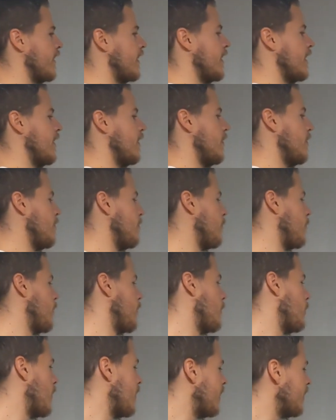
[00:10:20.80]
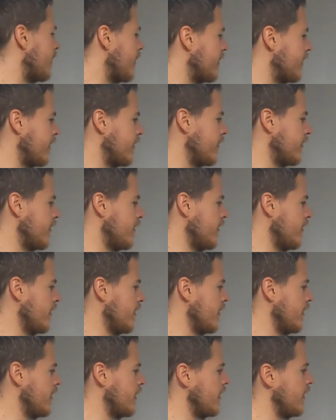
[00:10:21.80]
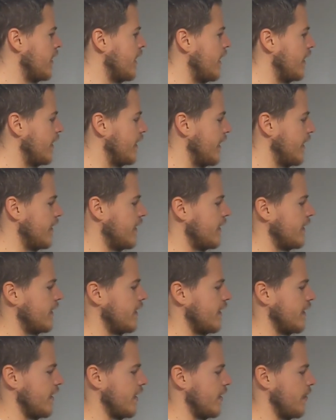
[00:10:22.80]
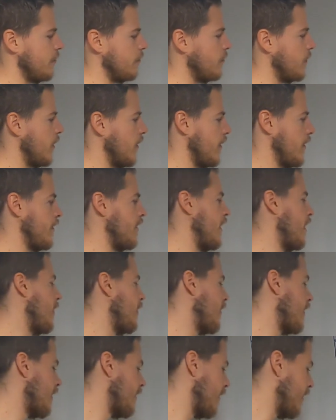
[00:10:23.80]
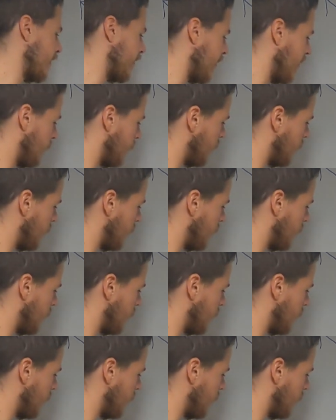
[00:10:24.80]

kilos for the Wednesday session, and then on the Saturday session